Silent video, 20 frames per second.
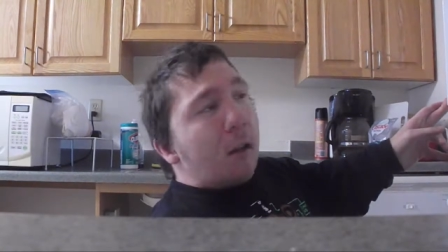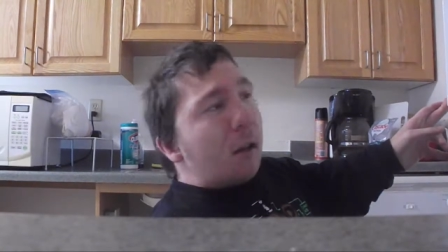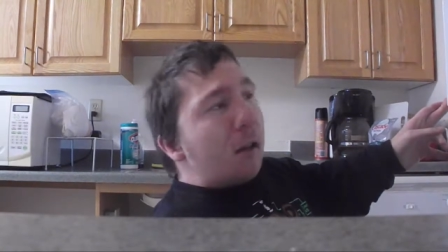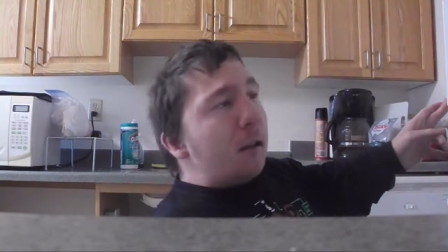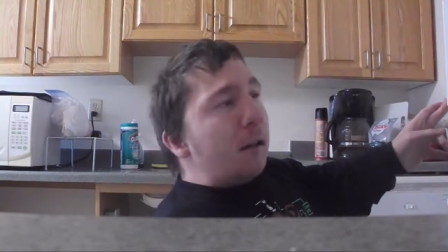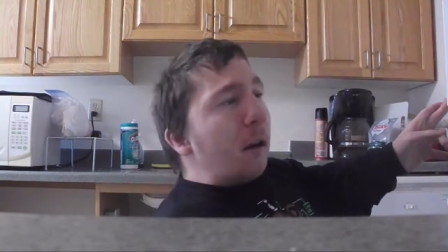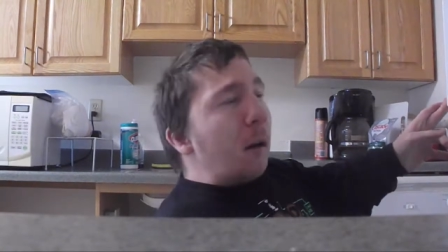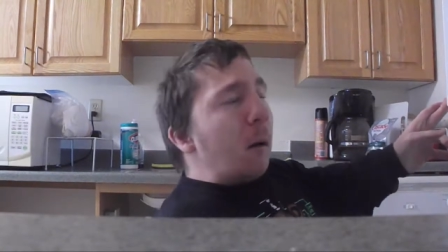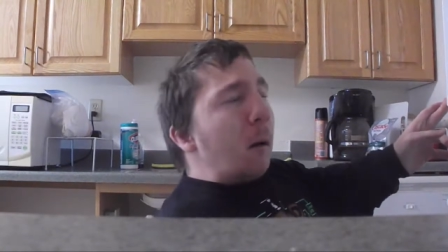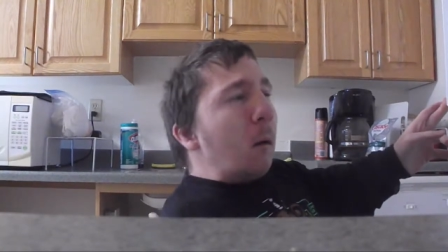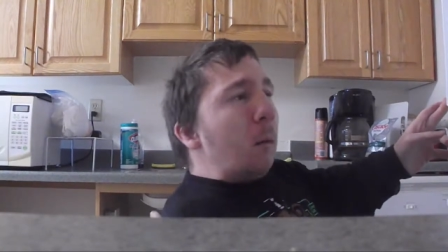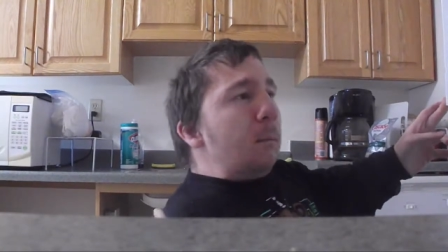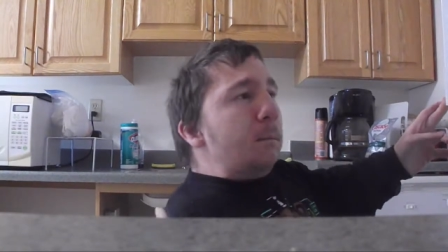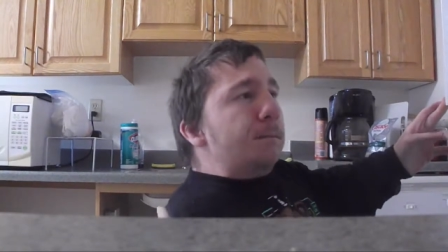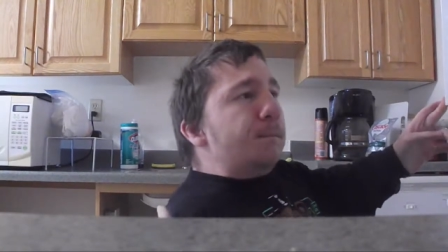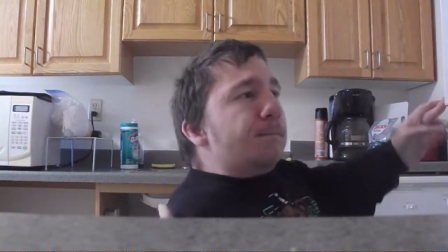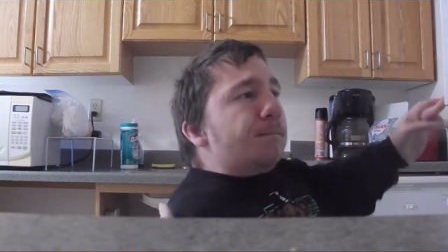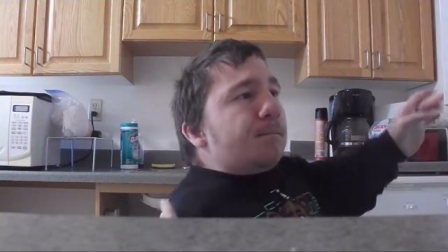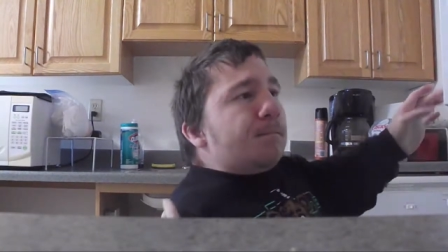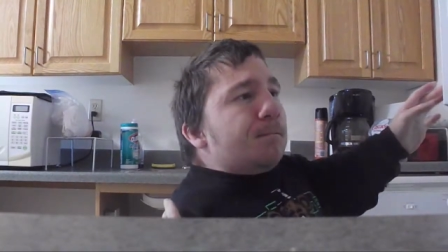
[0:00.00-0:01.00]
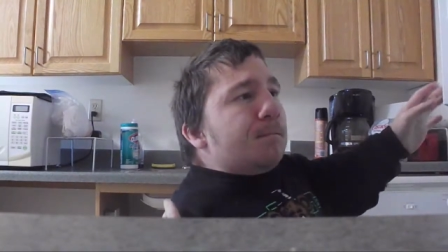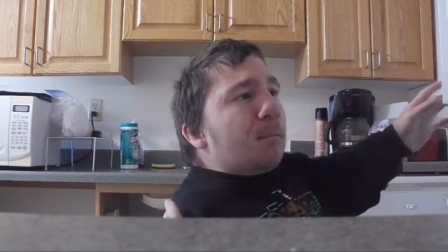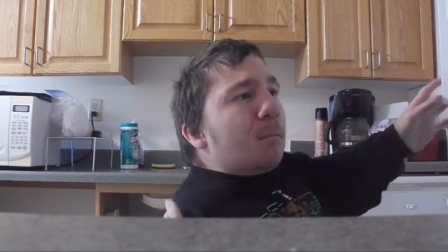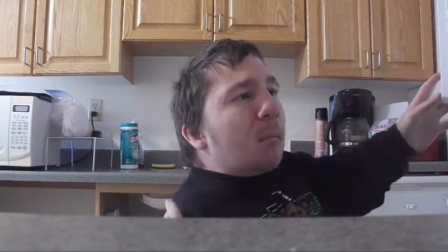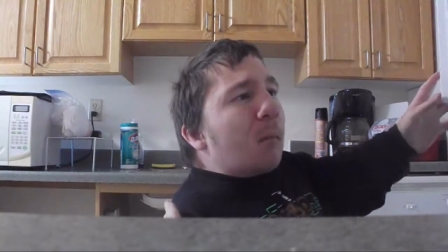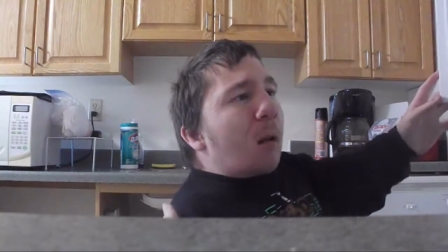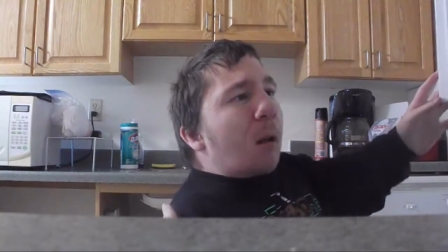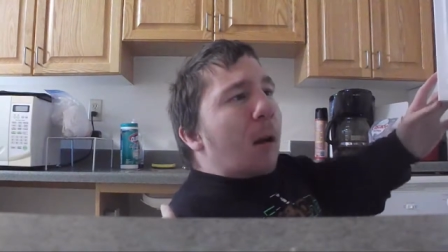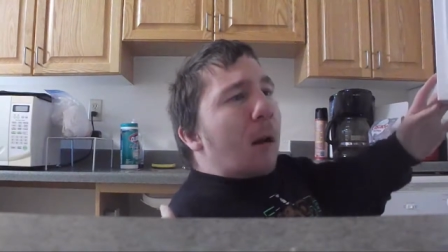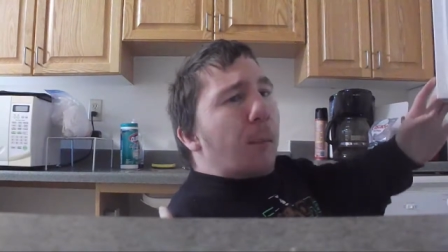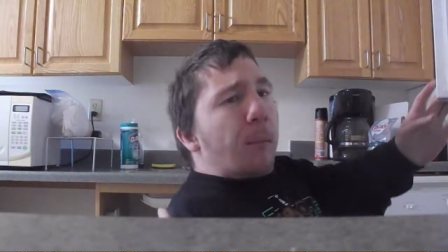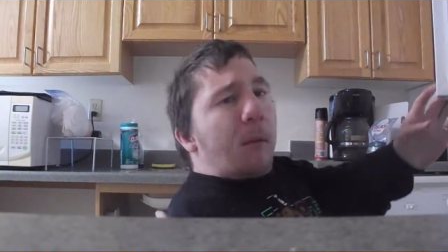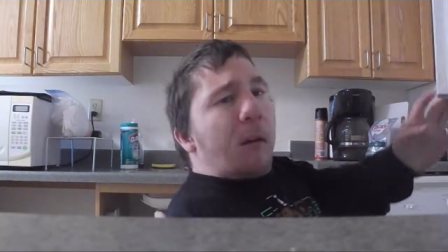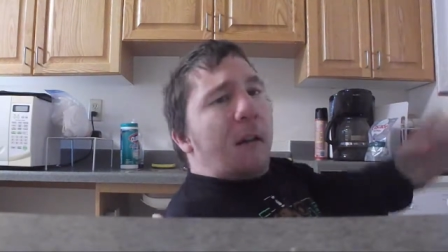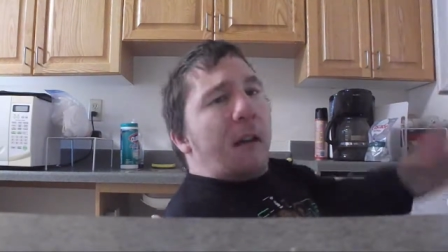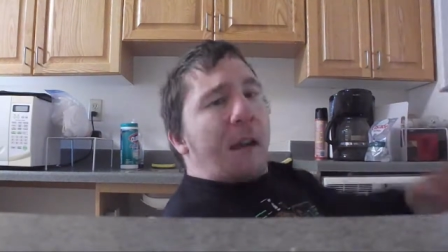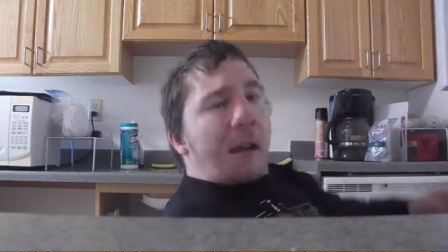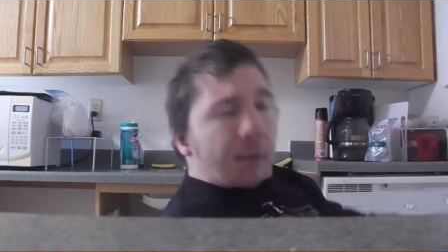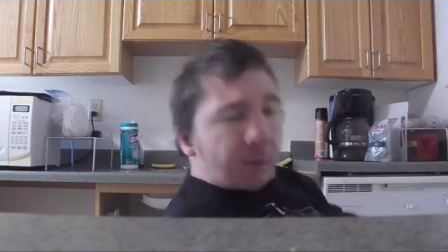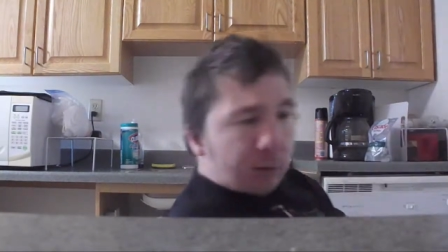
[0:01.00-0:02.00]
So, I'm going
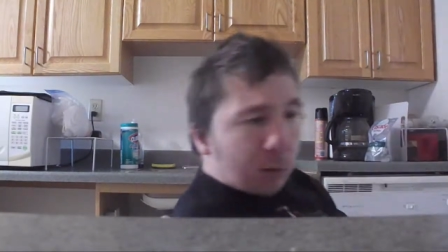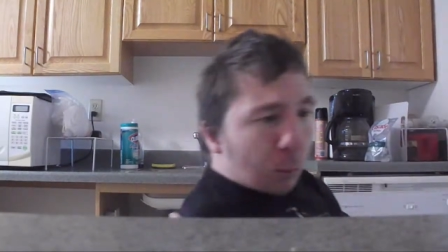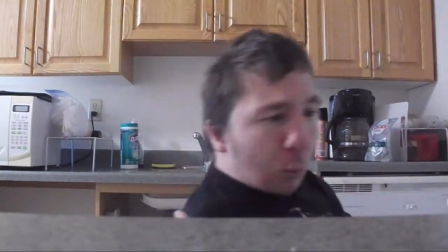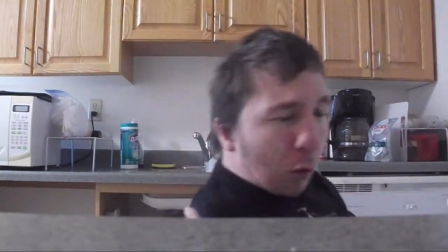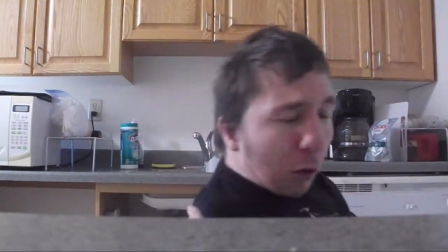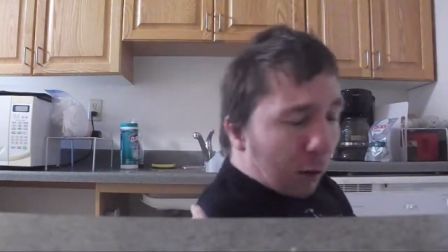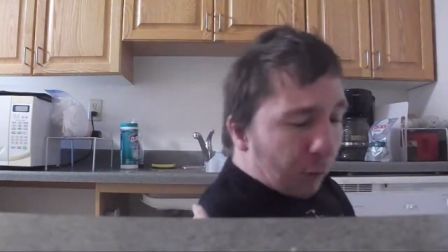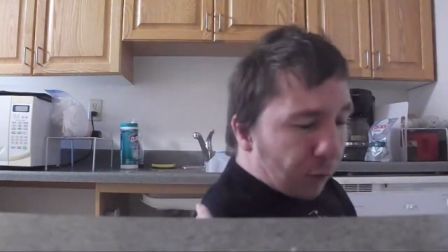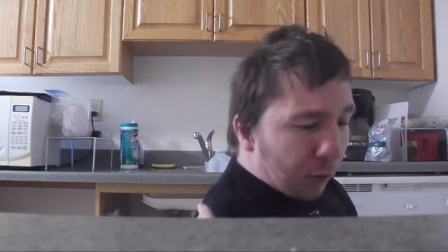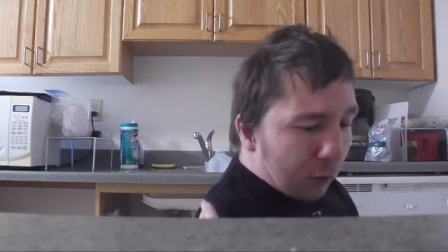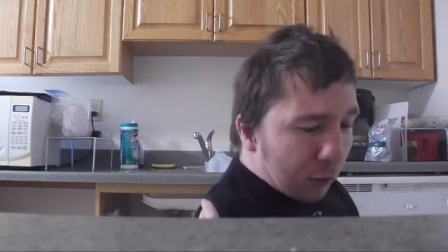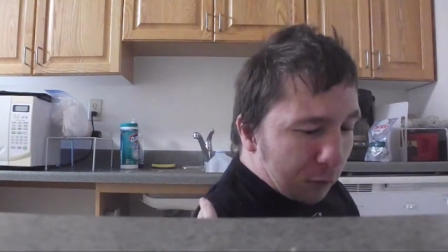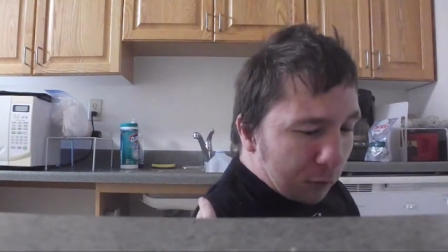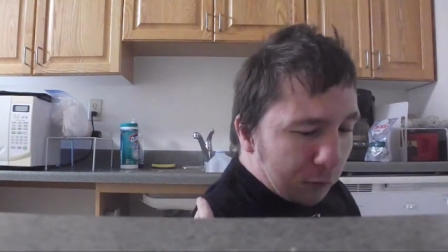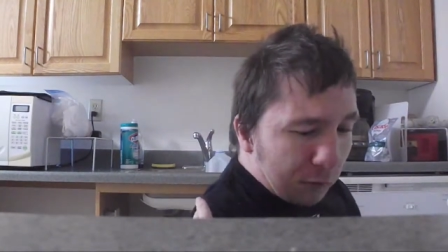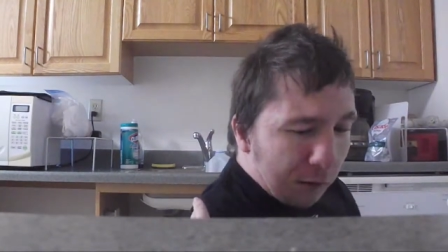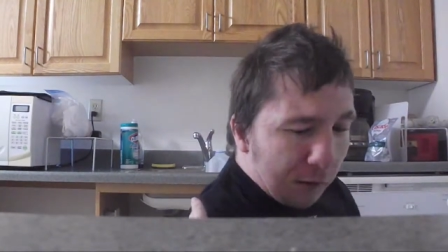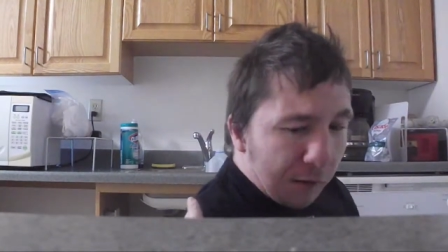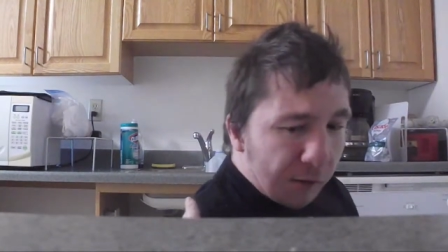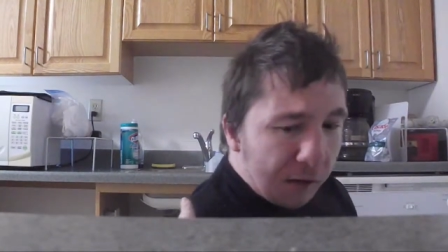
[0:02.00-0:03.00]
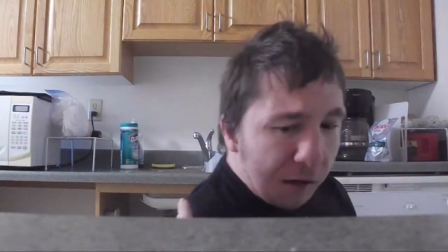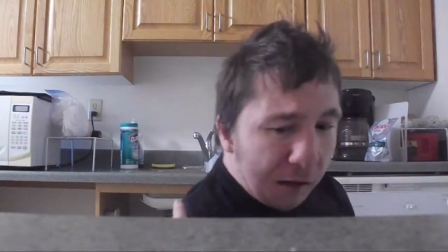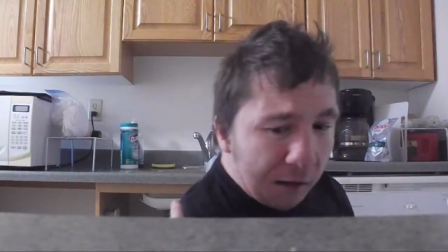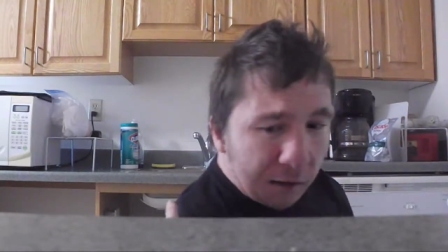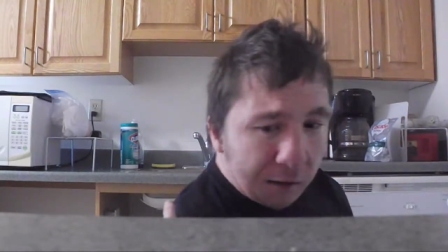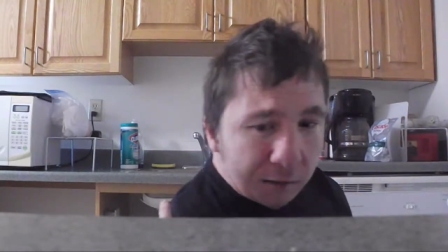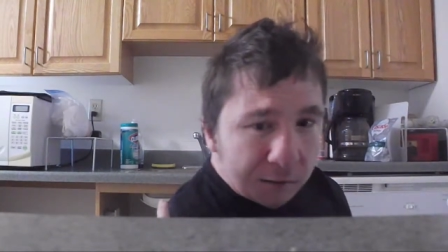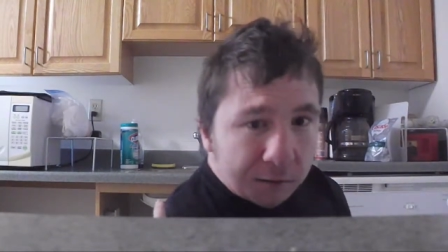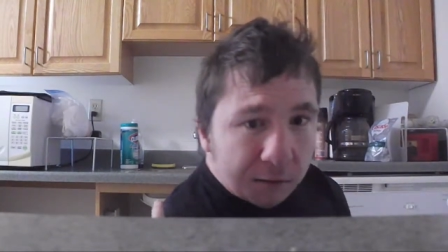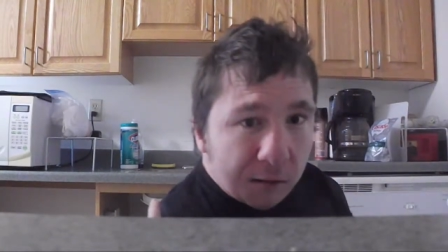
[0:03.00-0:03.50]
to have some waffles, and then